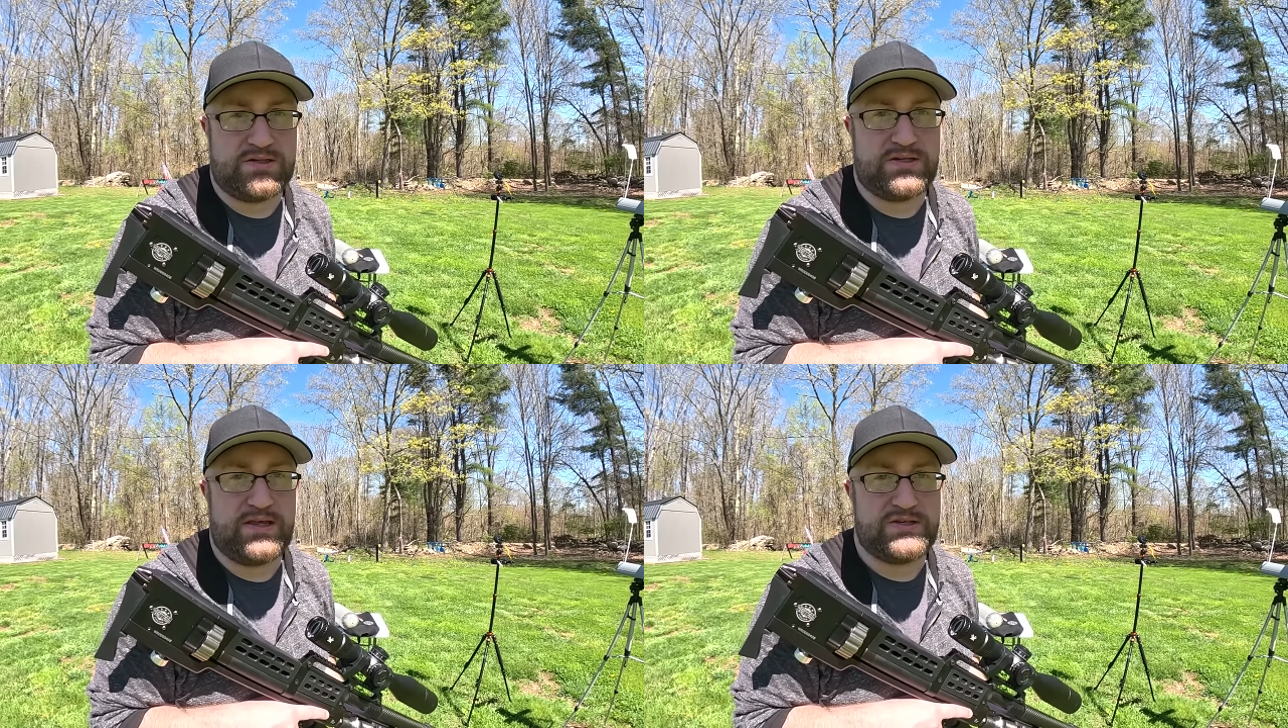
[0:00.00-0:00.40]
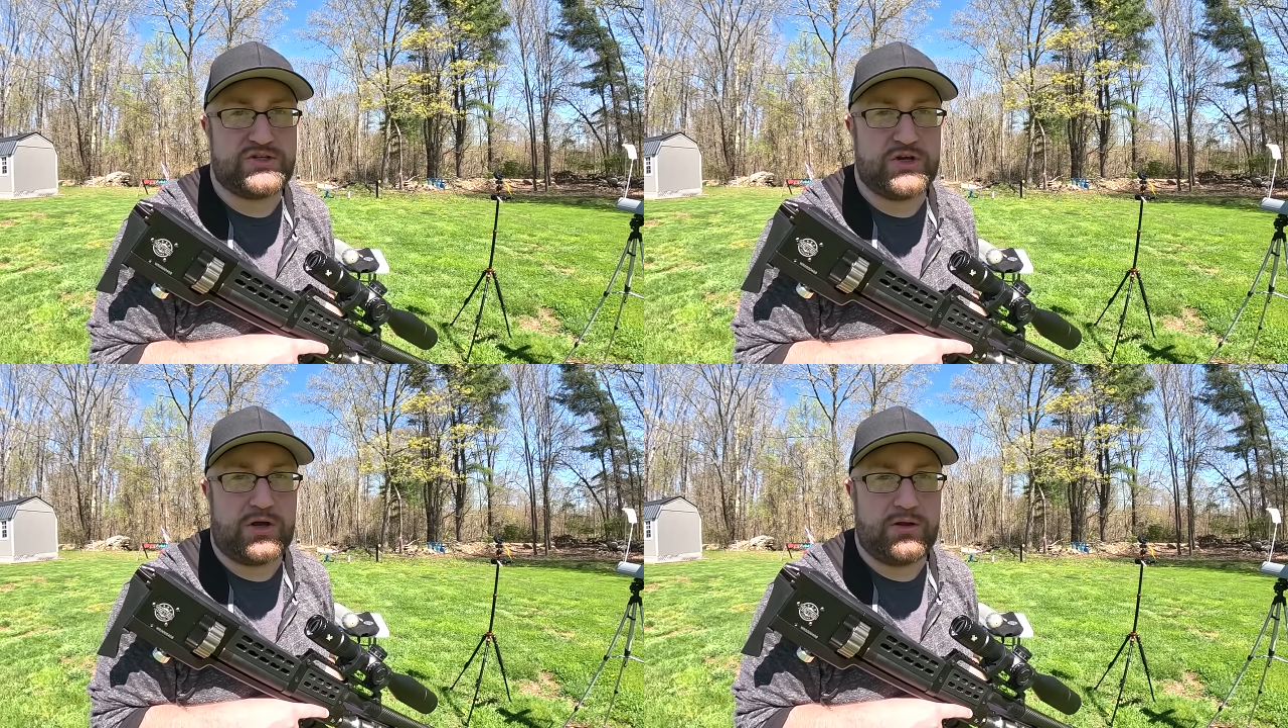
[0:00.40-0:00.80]
into that
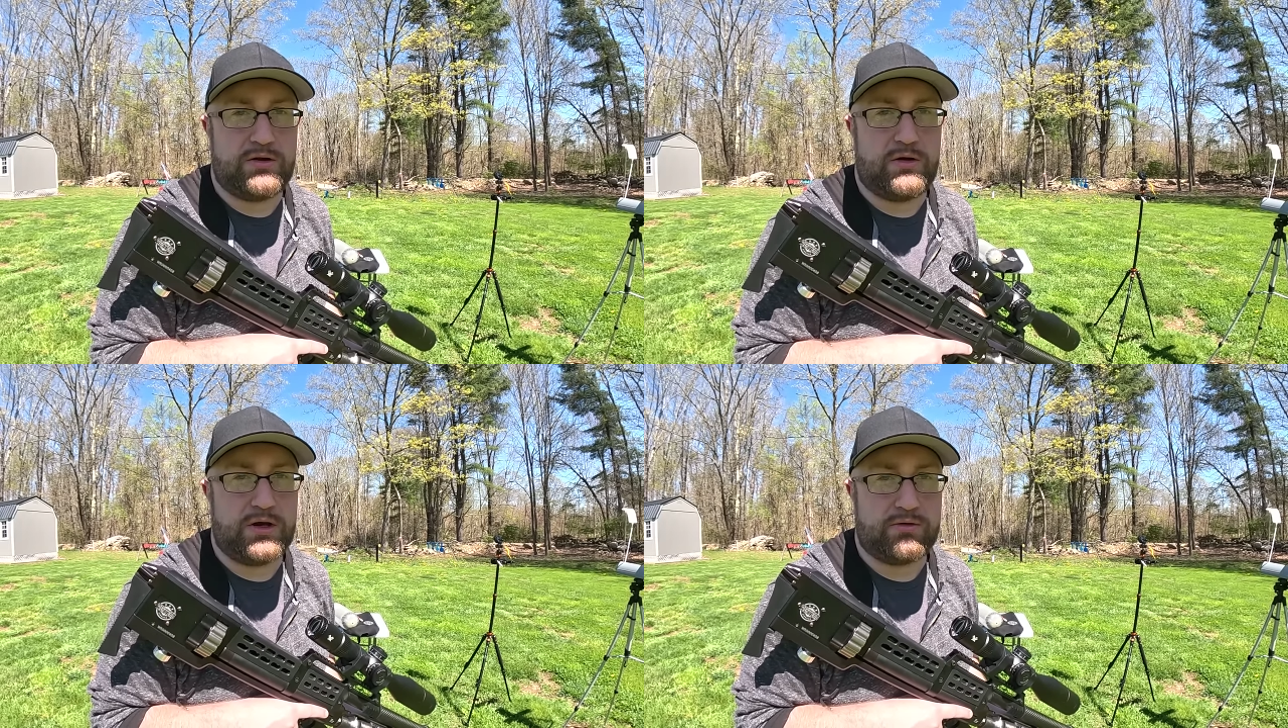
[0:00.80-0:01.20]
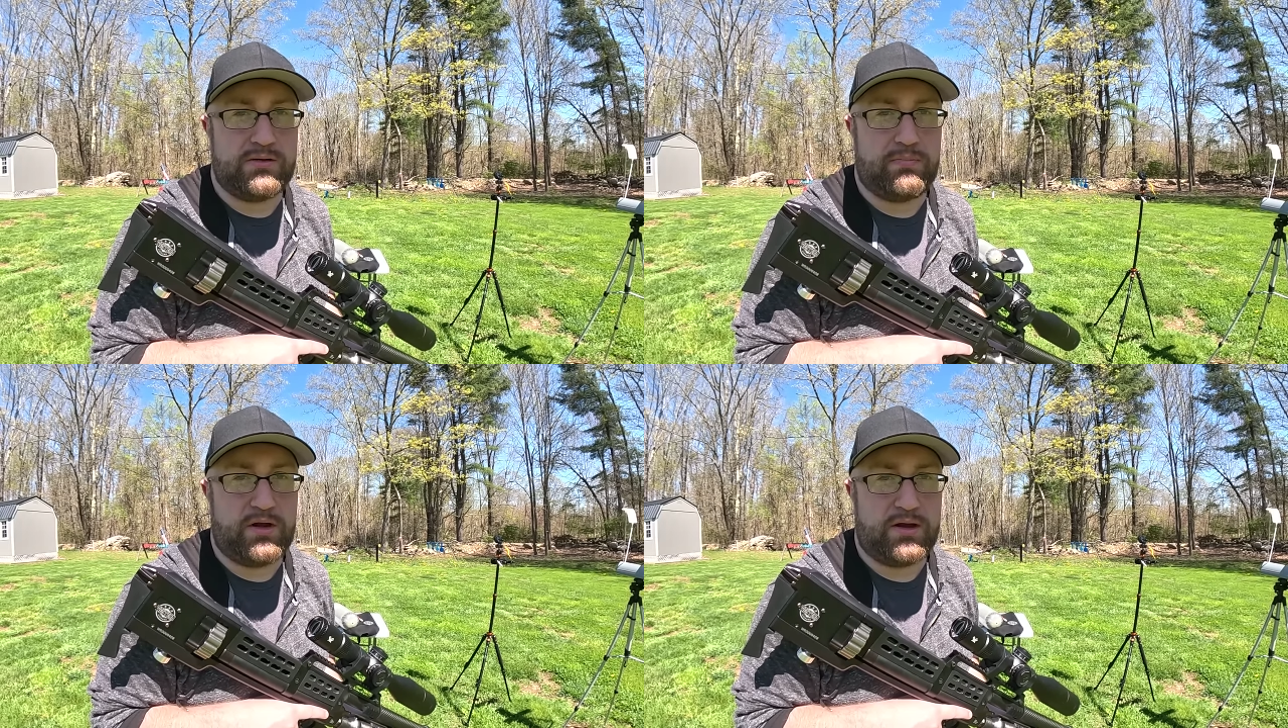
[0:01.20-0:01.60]
solid
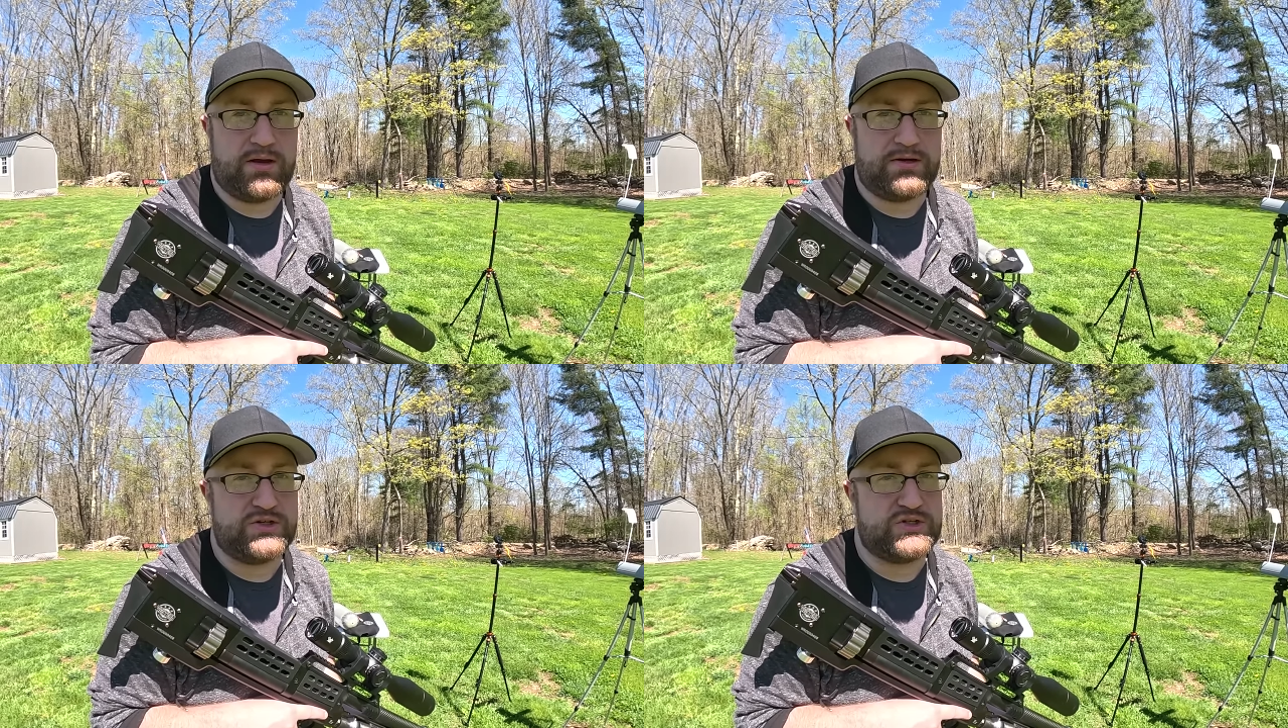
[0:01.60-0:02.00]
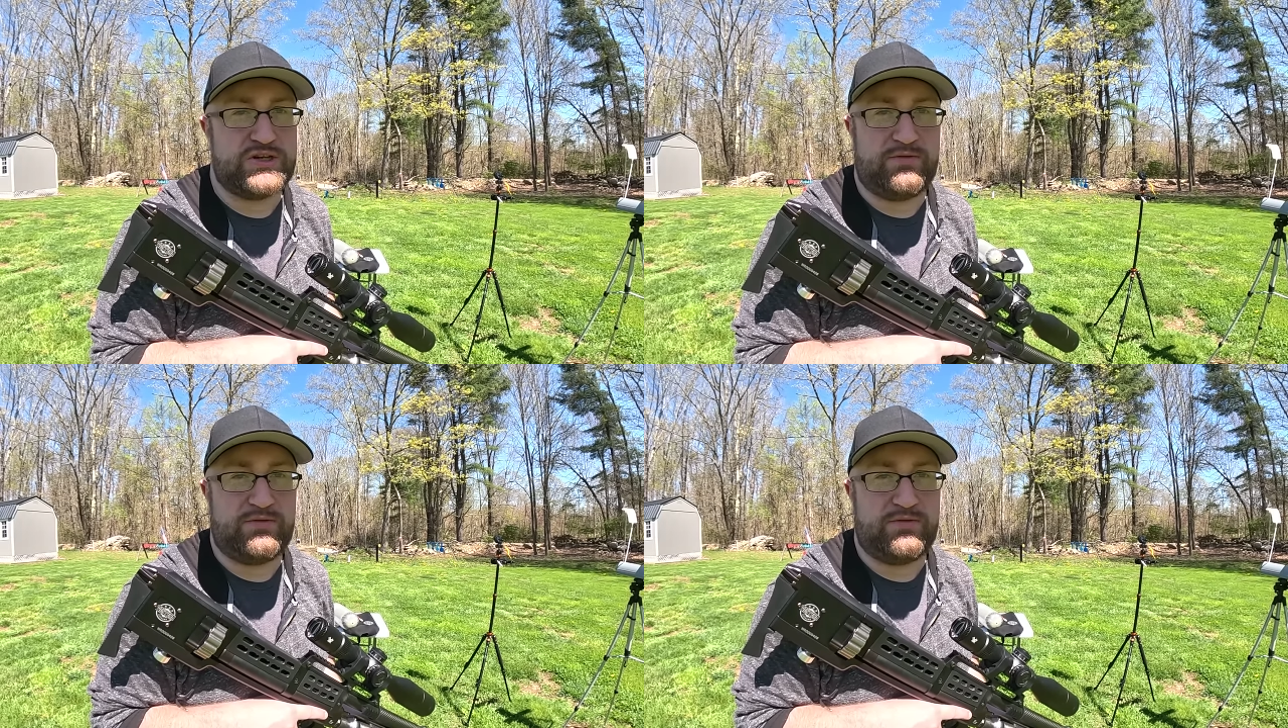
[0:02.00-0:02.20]
concrete block and just see